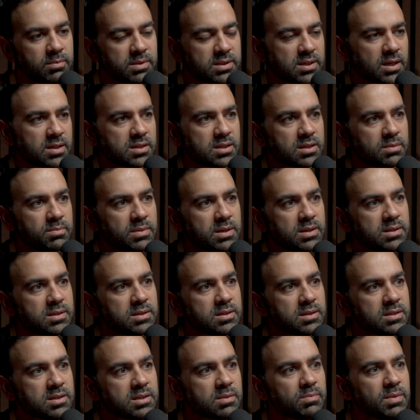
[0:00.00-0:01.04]
essentially means
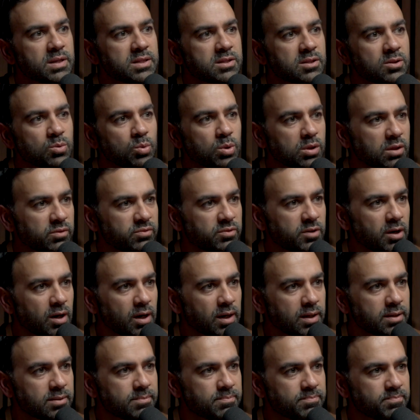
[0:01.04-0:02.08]
to submit to the will of
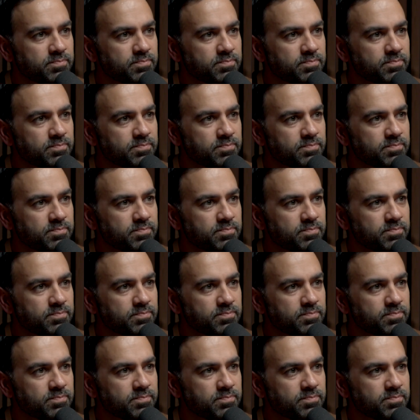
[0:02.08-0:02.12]
God.